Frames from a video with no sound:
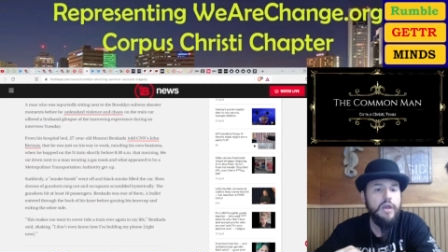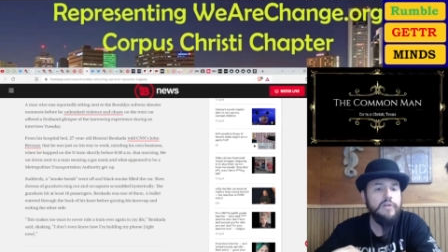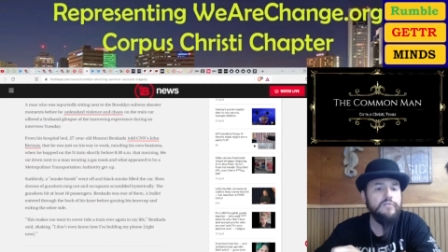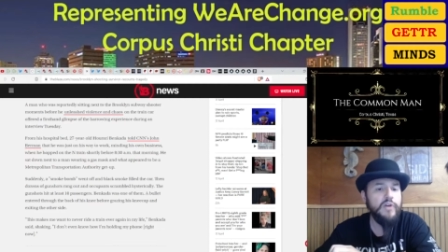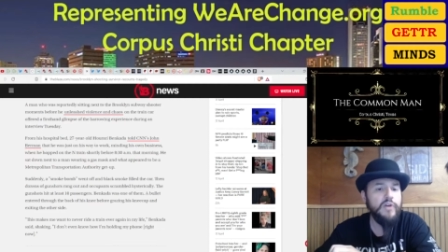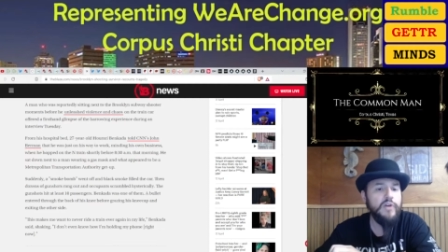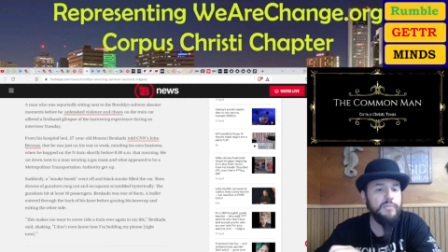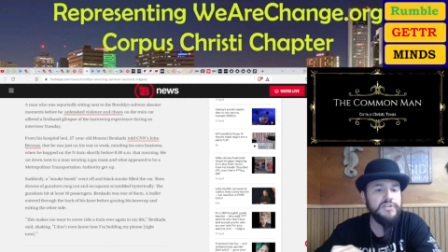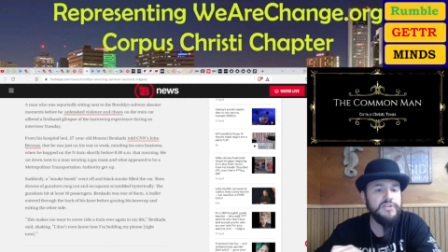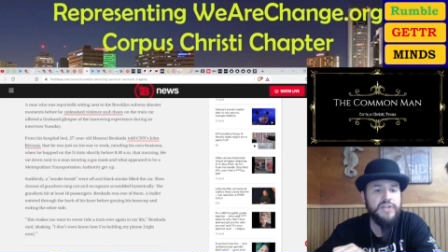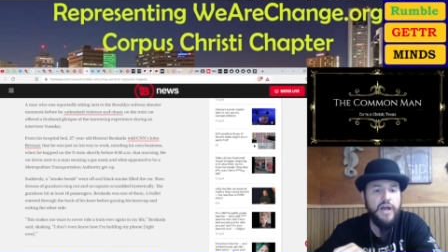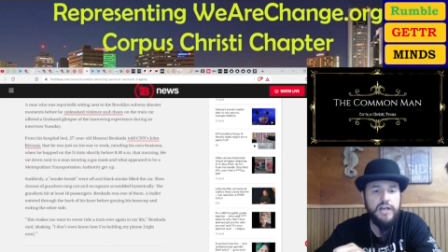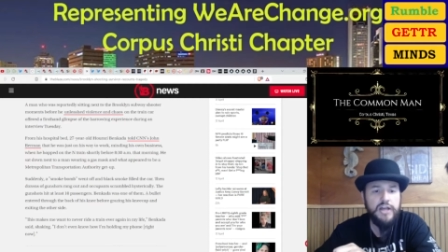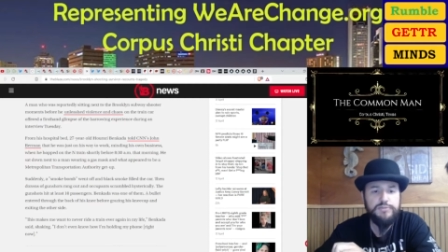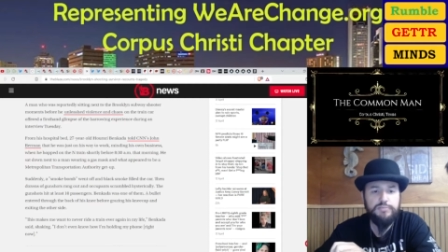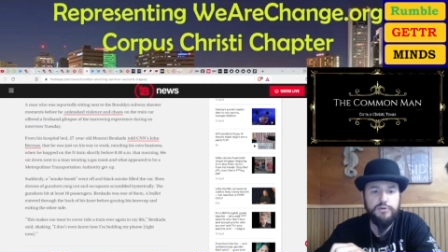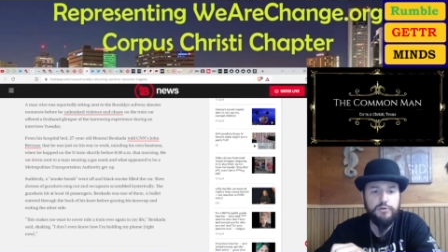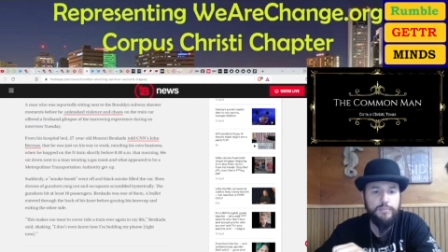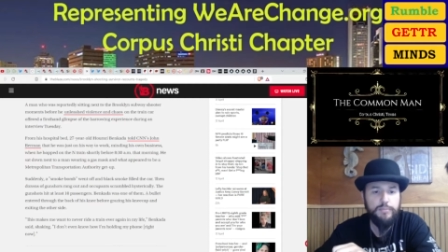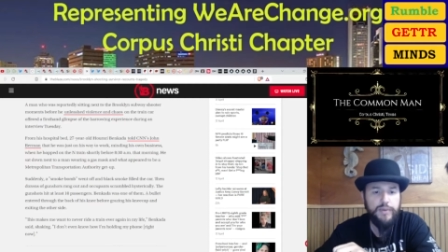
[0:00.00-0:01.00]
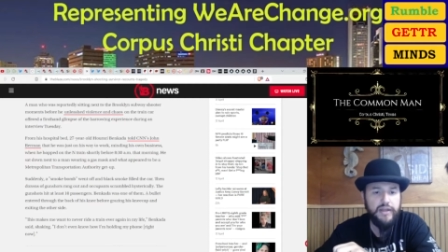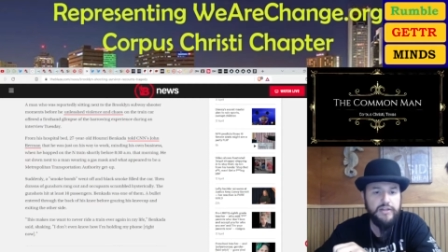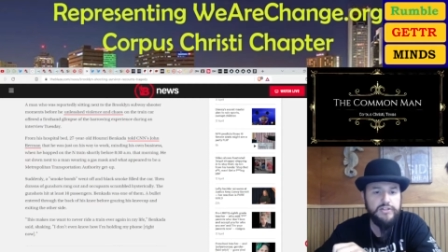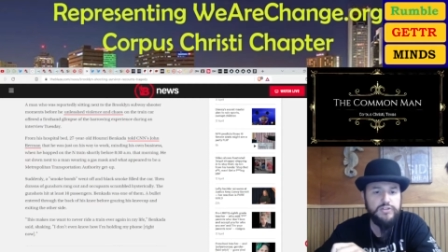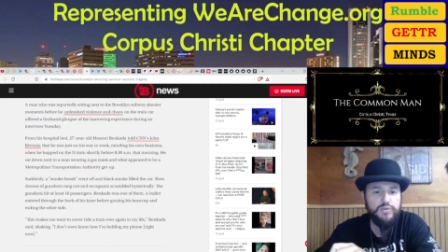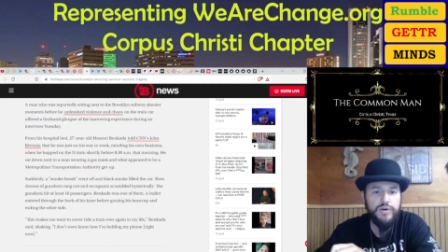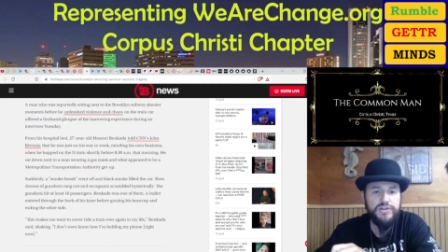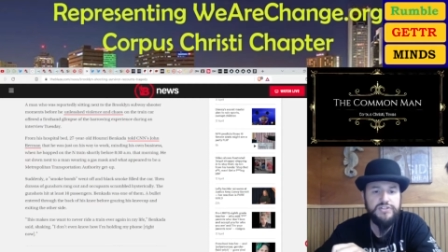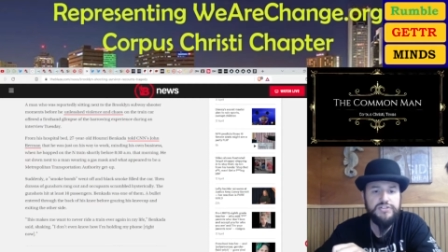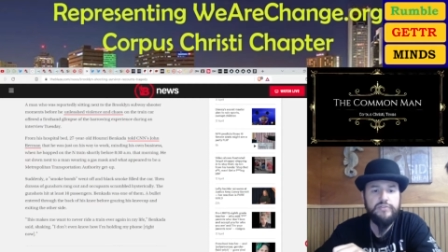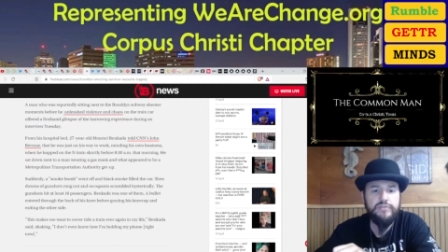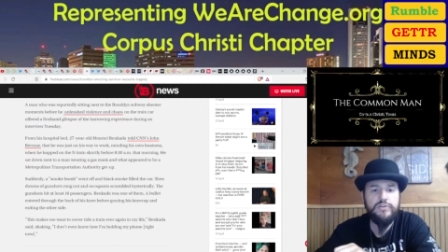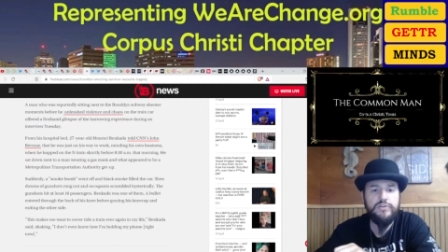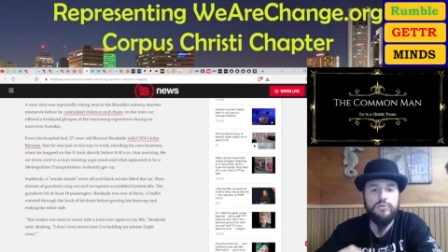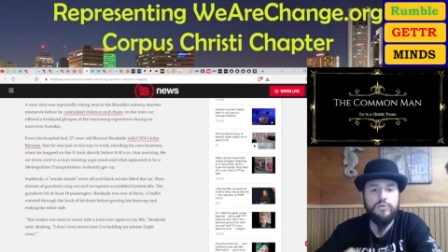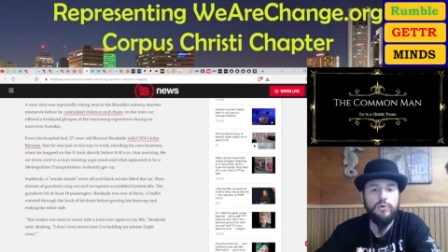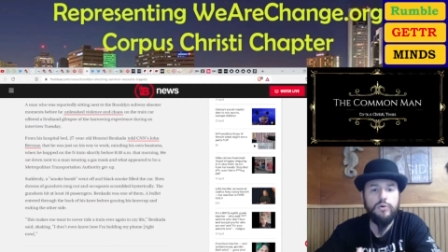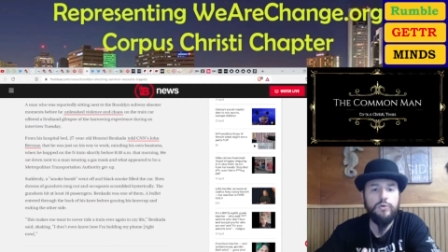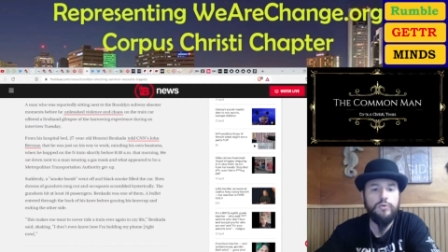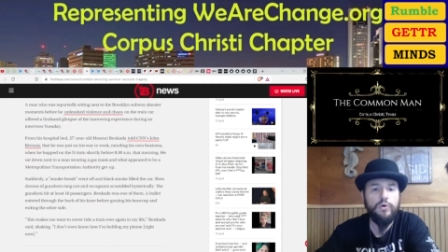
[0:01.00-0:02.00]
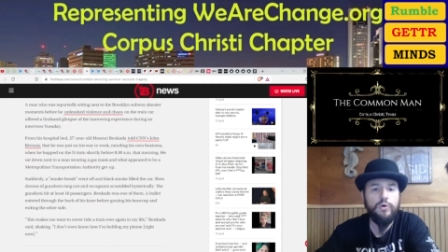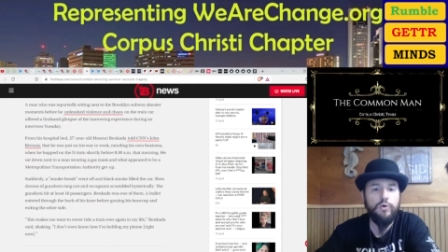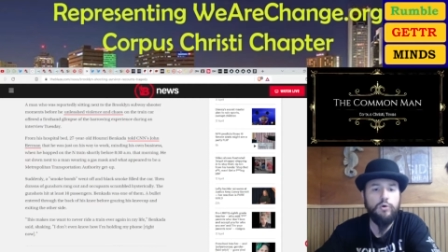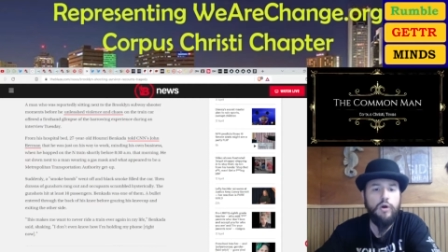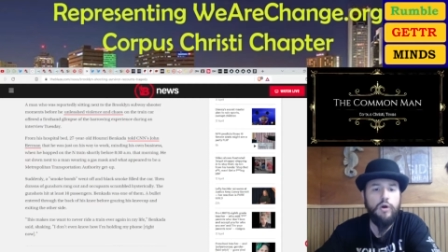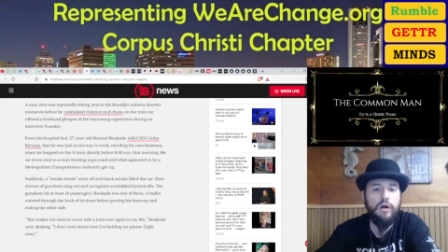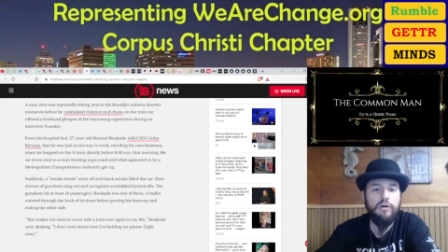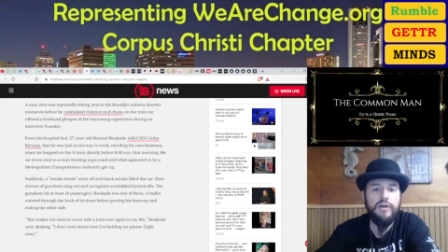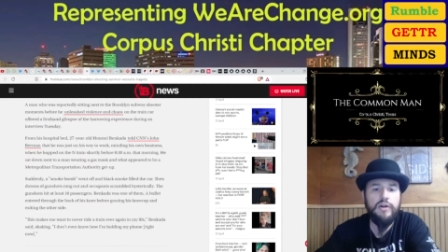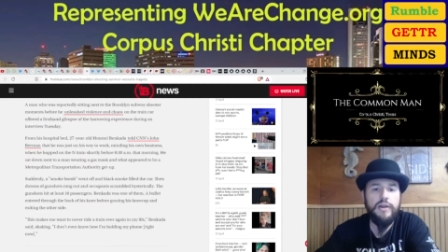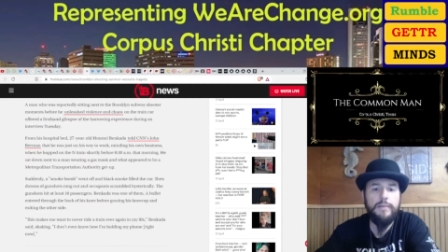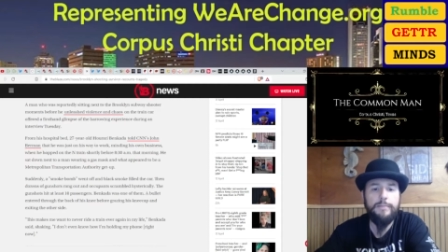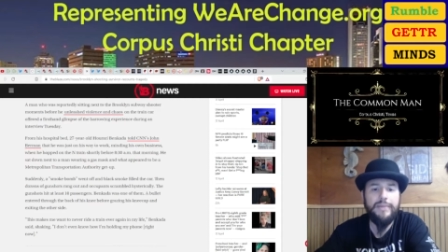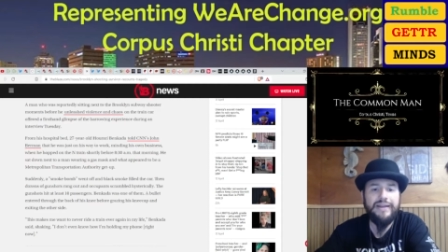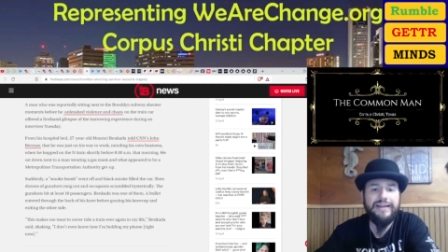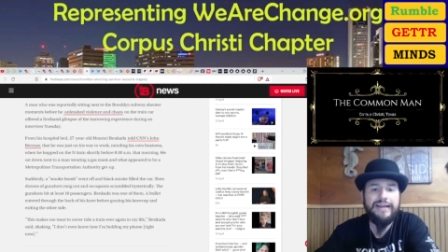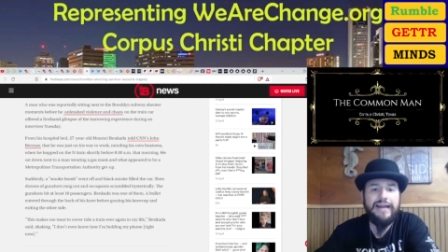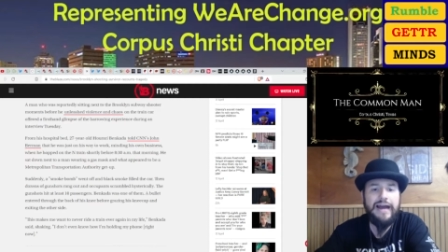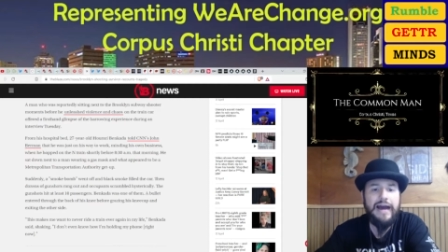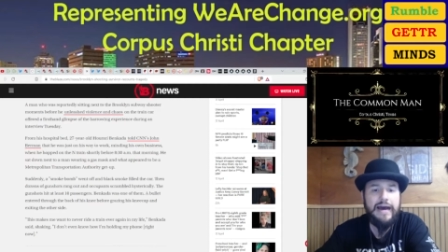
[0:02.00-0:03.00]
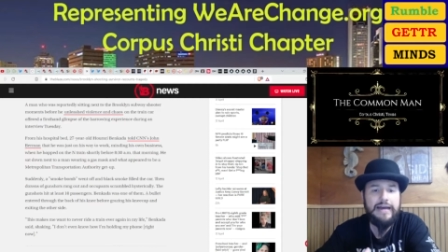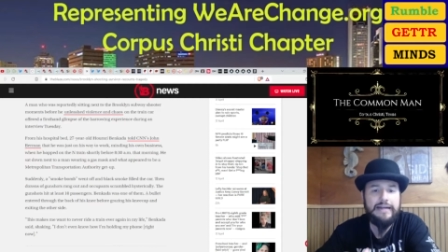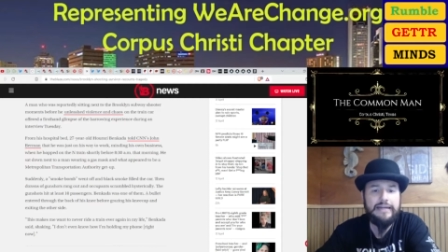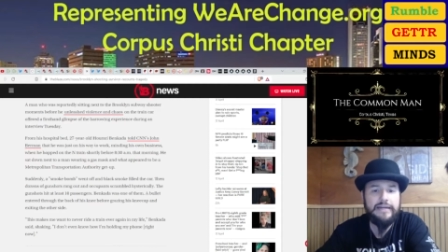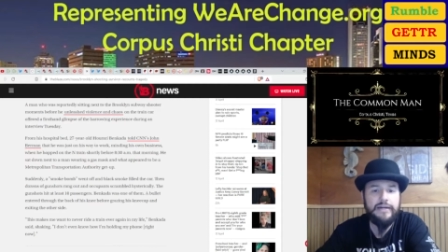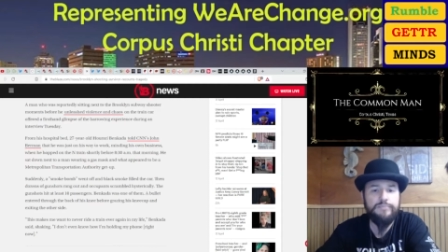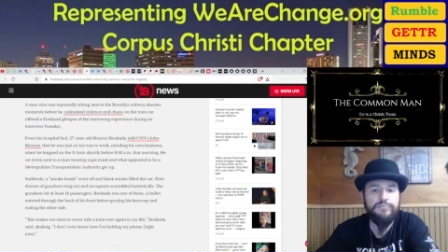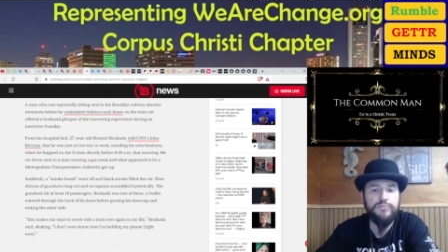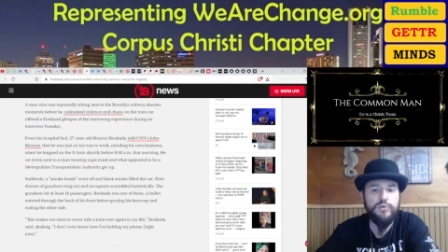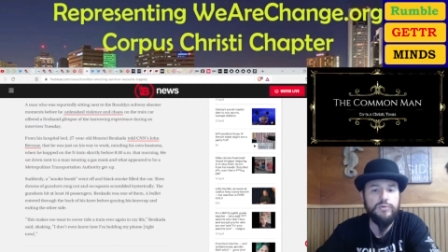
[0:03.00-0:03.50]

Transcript: From his hospital bed, 27 year old Hourari Benkada